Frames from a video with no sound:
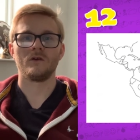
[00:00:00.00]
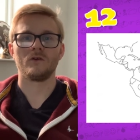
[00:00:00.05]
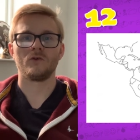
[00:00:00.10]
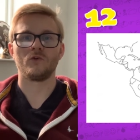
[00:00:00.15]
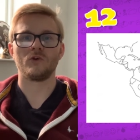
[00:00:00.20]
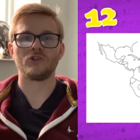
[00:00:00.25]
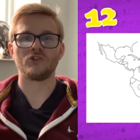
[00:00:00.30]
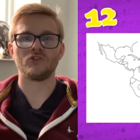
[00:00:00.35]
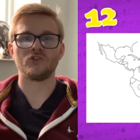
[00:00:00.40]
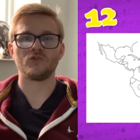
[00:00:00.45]

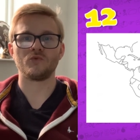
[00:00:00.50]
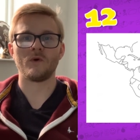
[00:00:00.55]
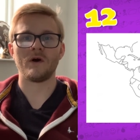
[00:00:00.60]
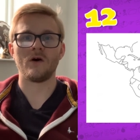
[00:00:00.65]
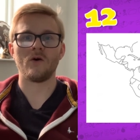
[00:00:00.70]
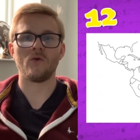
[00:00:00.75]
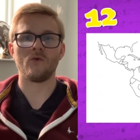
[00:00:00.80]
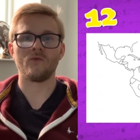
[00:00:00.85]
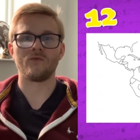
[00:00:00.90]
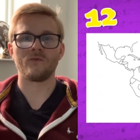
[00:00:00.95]
Question
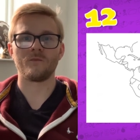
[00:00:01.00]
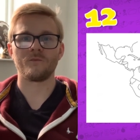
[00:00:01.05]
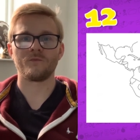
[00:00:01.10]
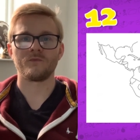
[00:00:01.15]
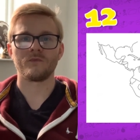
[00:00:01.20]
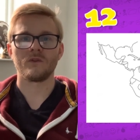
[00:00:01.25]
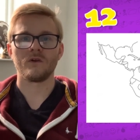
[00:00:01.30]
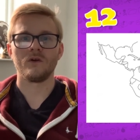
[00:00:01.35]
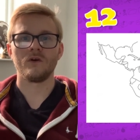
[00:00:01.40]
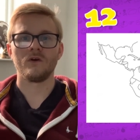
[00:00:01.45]
12.
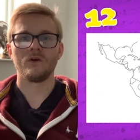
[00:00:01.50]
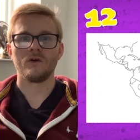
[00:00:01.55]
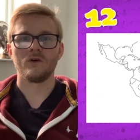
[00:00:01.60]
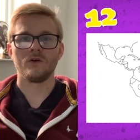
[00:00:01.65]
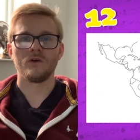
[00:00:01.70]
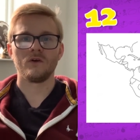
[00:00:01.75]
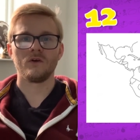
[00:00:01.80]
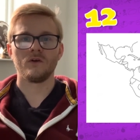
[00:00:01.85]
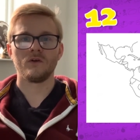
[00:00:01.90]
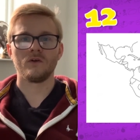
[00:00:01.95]

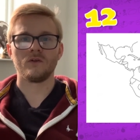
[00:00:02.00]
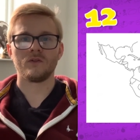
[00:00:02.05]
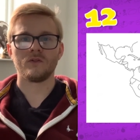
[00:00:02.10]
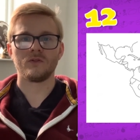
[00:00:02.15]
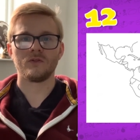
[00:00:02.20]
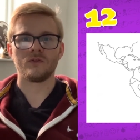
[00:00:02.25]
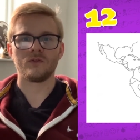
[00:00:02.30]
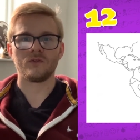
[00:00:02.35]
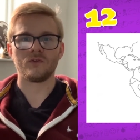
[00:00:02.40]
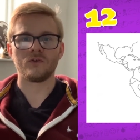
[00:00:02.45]

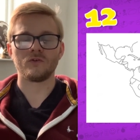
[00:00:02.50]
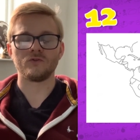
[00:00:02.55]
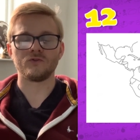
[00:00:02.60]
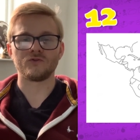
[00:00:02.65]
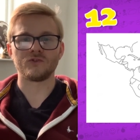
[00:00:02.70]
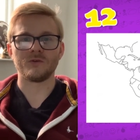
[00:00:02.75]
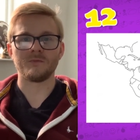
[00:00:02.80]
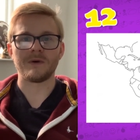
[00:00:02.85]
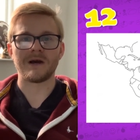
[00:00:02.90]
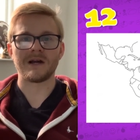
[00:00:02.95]
The
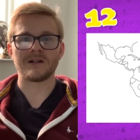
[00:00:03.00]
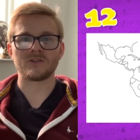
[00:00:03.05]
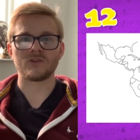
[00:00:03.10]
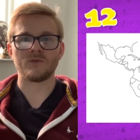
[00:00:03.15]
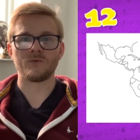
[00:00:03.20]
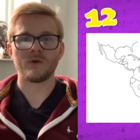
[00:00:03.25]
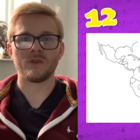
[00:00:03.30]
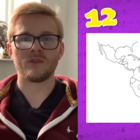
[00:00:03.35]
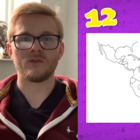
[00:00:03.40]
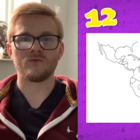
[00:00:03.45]
country
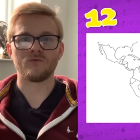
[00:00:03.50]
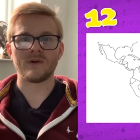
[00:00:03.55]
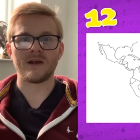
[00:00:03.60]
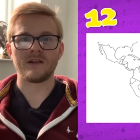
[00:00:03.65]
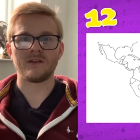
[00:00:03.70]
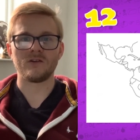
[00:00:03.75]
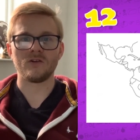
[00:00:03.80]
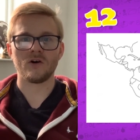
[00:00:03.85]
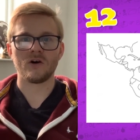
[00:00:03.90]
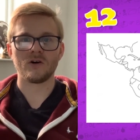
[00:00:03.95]
marked with the
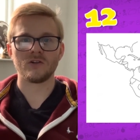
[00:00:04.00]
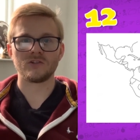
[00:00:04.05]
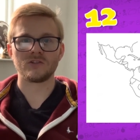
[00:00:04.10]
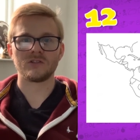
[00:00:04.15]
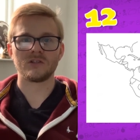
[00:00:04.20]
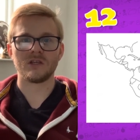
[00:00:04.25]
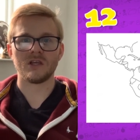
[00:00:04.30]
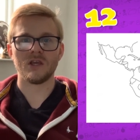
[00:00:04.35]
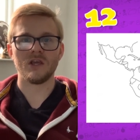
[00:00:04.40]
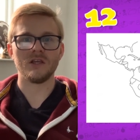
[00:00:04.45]
red dot
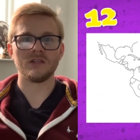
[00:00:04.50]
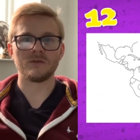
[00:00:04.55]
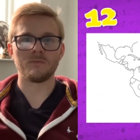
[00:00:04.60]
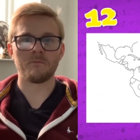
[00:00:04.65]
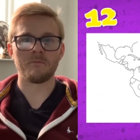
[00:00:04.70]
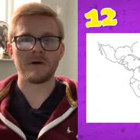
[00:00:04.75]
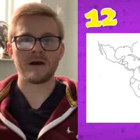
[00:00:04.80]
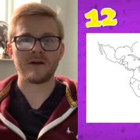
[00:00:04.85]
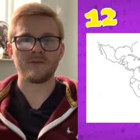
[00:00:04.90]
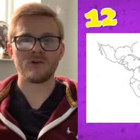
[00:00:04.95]
is
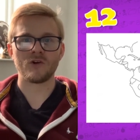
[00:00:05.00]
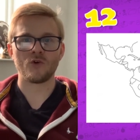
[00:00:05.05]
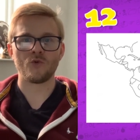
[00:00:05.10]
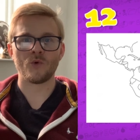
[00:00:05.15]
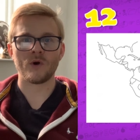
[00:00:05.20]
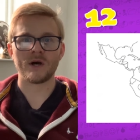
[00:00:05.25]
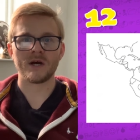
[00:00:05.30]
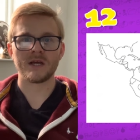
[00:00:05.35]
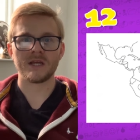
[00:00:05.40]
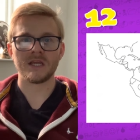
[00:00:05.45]

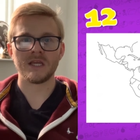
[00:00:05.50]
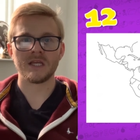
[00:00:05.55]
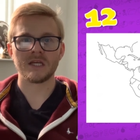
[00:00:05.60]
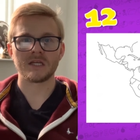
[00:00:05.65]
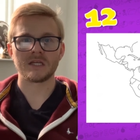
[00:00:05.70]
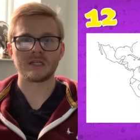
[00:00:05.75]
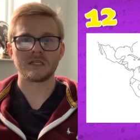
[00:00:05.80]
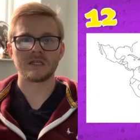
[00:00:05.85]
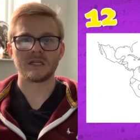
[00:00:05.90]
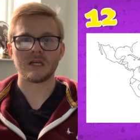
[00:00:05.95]
Paraguay
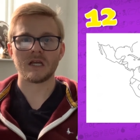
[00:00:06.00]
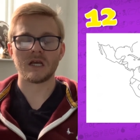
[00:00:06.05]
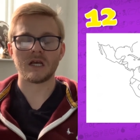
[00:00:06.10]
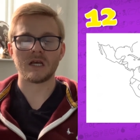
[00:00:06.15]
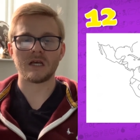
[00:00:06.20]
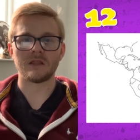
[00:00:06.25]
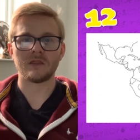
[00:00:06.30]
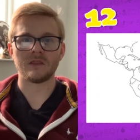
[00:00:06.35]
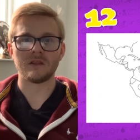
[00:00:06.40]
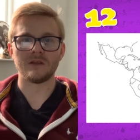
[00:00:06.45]

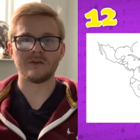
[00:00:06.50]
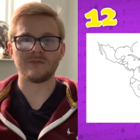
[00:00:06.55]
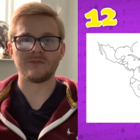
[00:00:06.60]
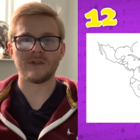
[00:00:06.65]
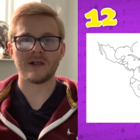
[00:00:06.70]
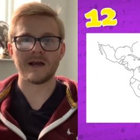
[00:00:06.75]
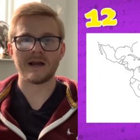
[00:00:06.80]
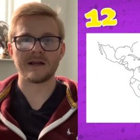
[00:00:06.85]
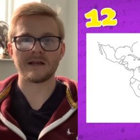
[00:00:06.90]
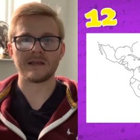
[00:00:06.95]
and the
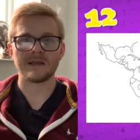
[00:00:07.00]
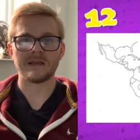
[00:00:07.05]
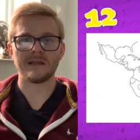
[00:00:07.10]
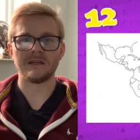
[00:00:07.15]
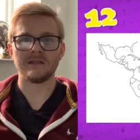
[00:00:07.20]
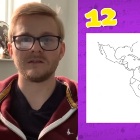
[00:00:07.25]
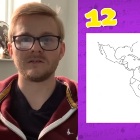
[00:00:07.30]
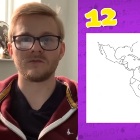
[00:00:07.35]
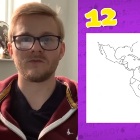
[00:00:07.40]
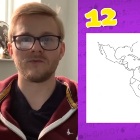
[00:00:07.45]
flag
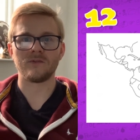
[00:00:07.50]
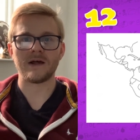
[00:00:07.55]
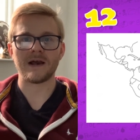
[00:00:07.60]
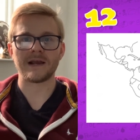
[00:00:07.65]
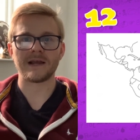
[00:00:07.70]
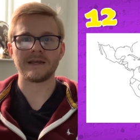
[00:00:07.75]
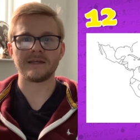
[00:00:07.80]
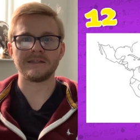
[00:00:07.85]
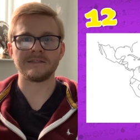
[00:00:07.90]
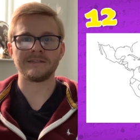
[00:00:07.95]
is
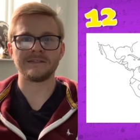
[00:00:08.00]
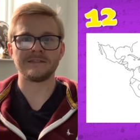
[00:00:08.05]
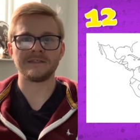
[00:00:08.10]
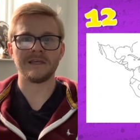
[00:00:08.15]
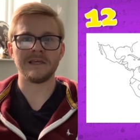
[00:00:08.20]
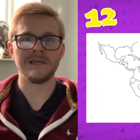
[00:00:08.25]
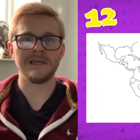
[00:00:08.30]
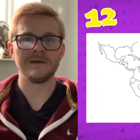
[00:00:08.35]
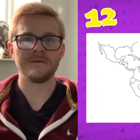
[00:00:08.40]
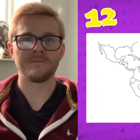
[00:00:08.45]
flag
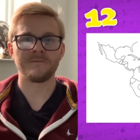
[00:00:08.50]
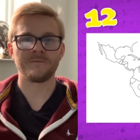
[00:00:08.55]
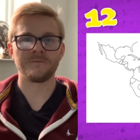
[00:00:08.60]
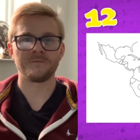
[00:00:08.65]
C.